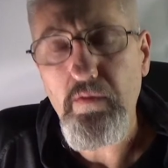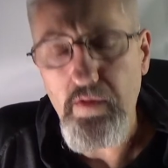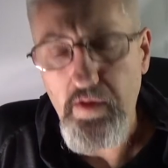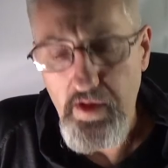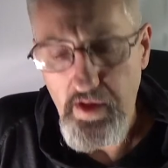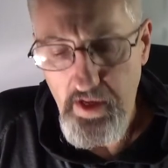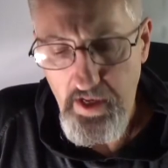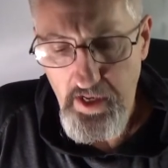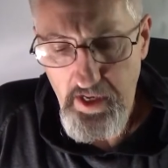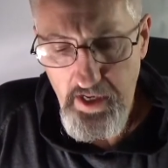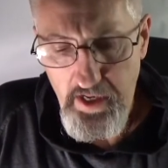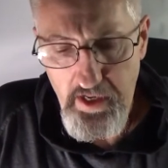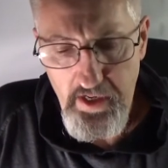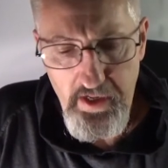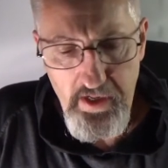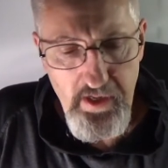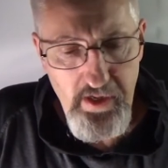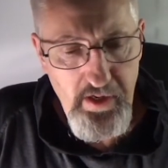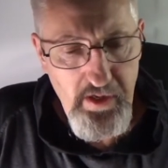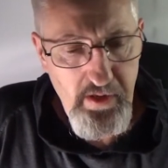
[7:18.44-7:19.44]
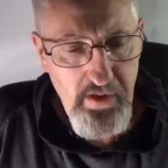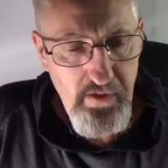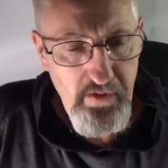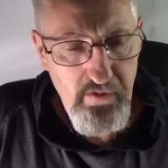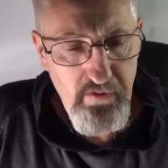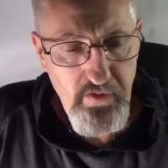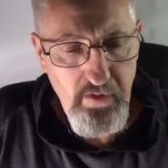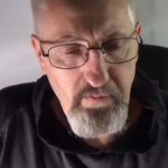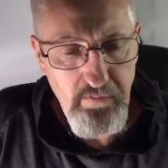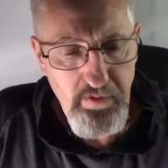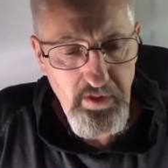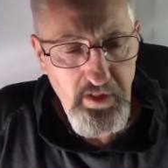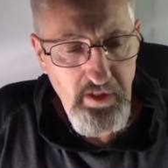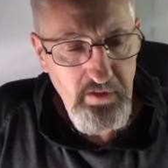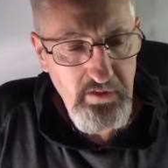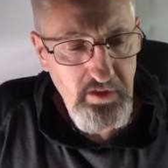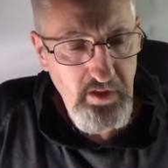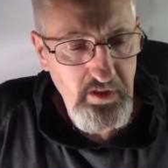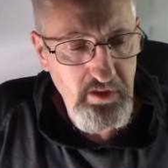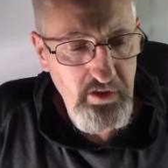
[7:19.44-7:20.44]
And there's something else
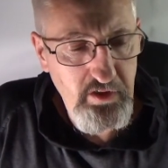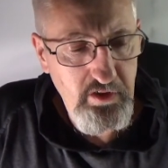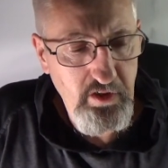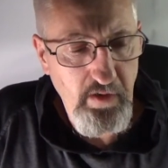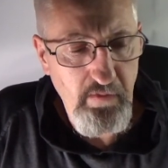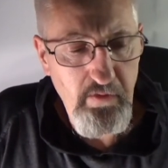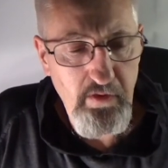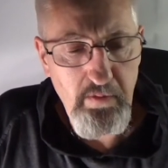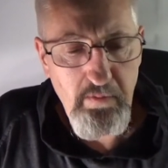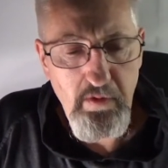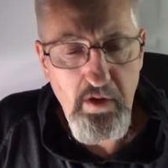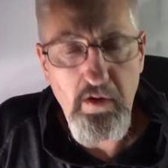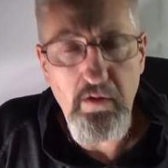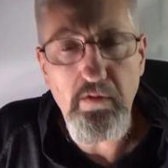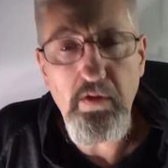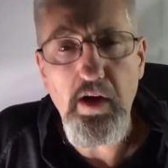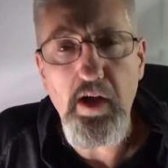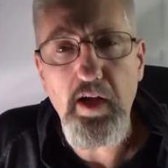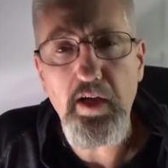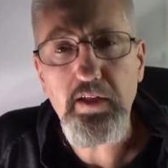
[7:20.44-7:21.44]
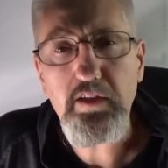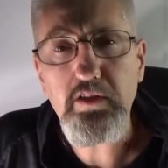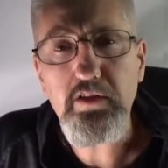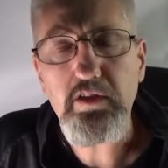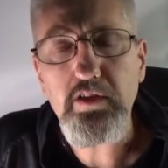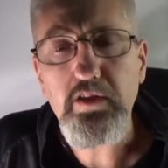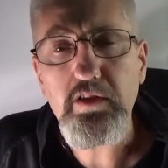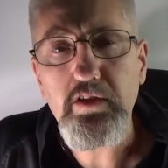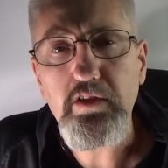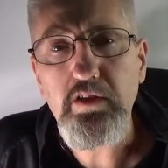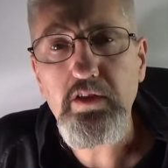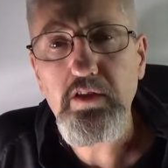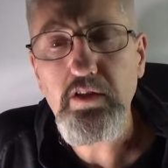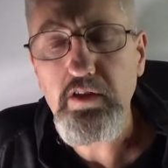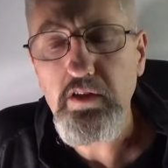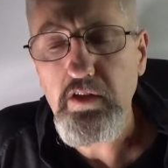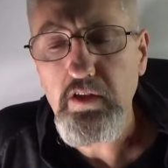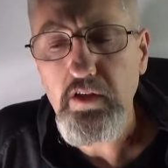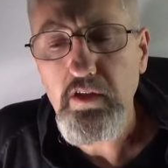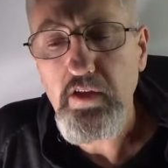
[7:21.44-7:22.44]
I discovered about rocks
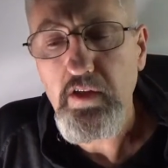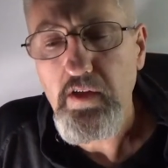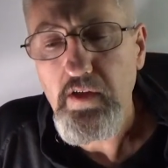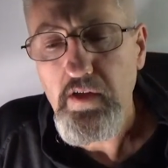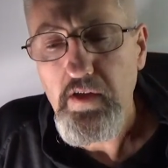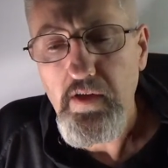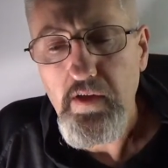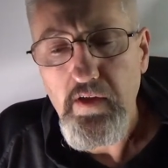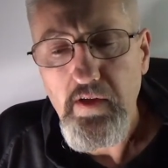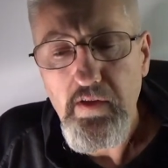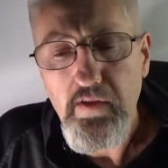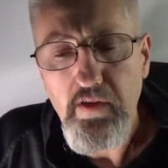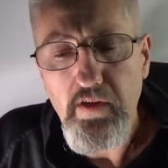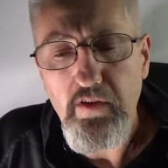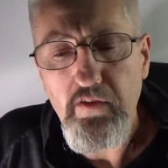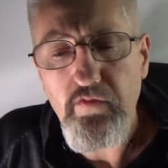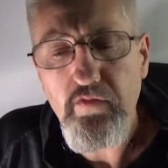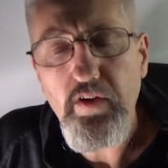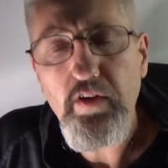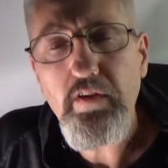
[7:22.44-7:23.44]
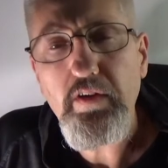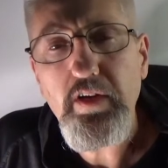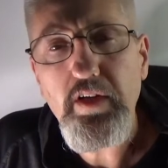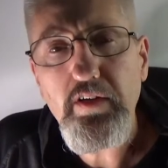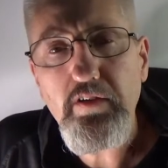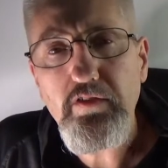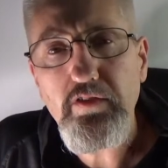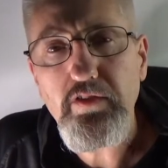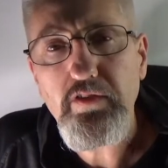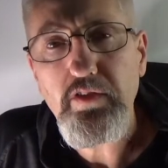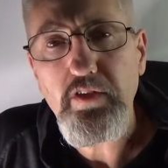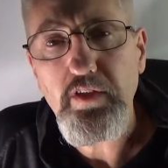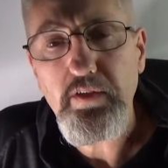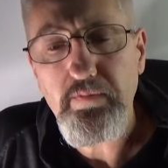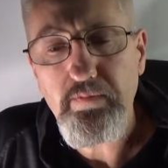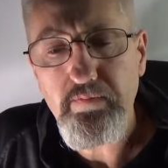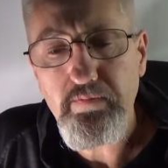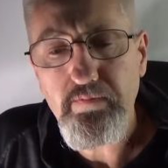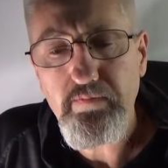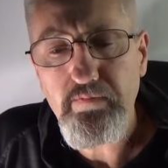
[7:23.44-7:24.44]
that's very interesting.
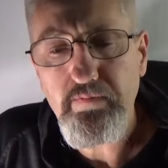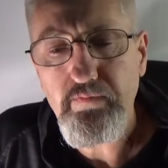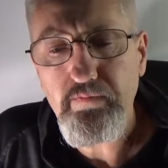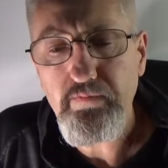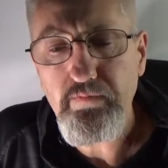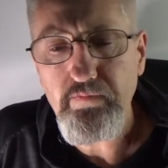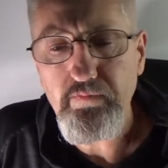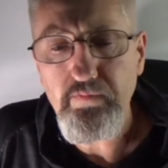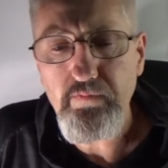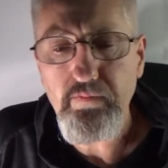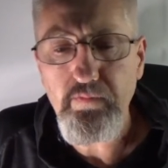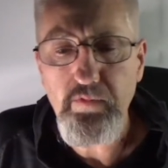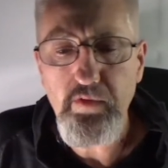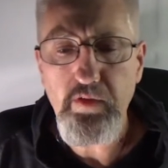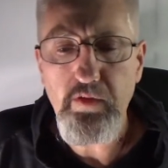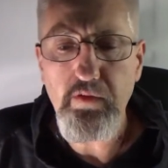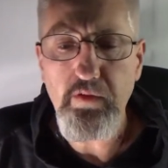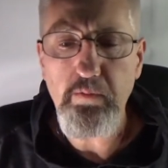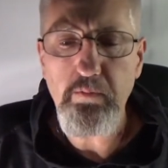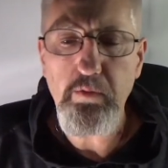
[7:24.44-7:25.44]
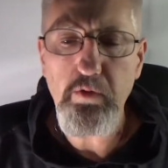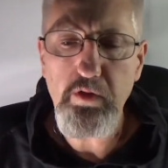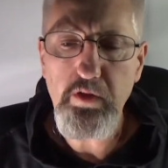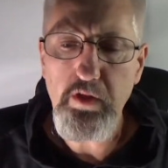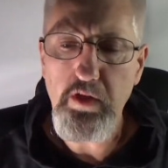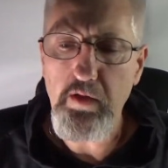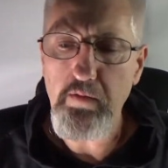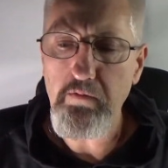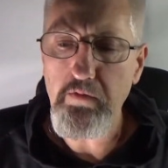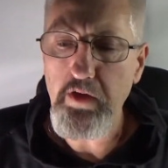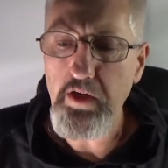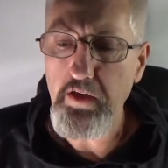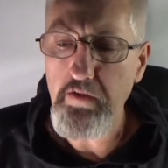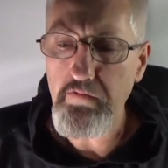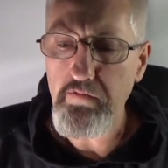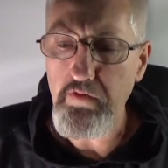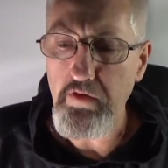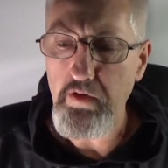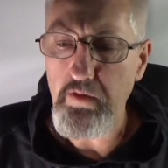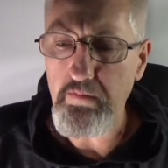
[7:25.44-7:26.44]
The book I'm reading
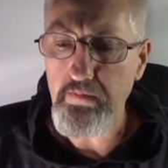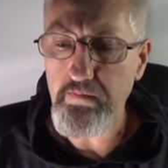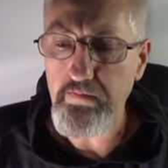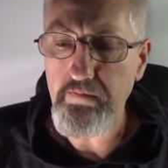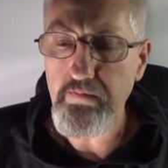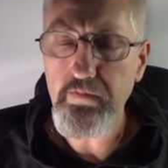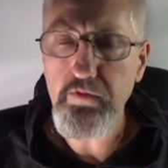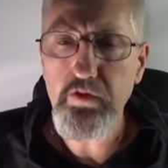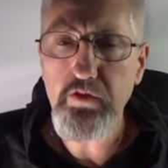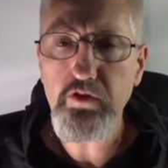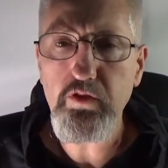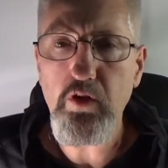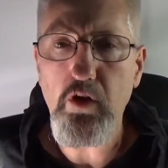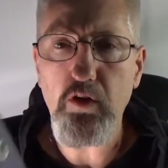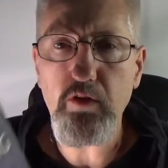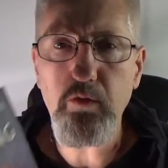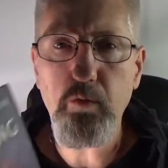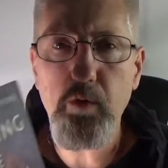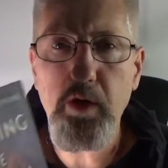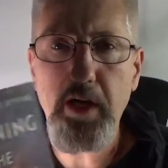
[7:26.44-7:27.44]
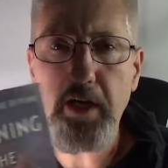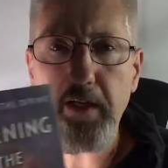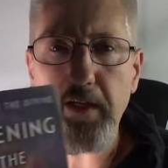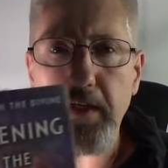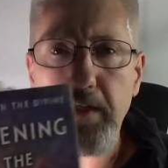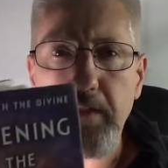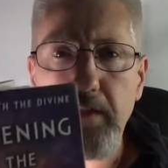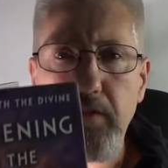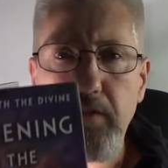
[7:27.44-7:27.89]
from is called Awakening the